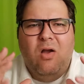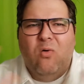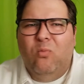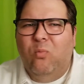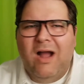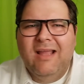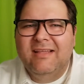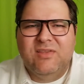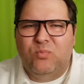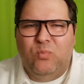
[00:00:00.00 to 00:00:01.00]
Why
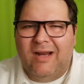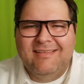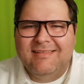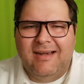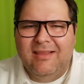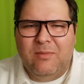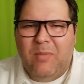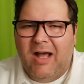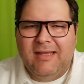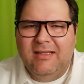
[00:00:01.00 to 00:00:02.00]
is the right side of the
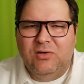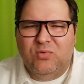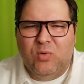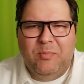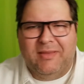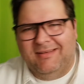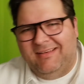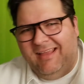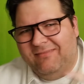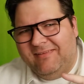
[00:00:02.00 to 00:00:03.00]
body controlled by the
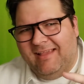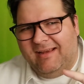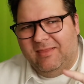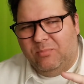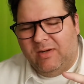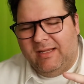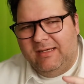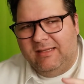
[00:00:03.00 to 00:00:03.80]
left side of the brain and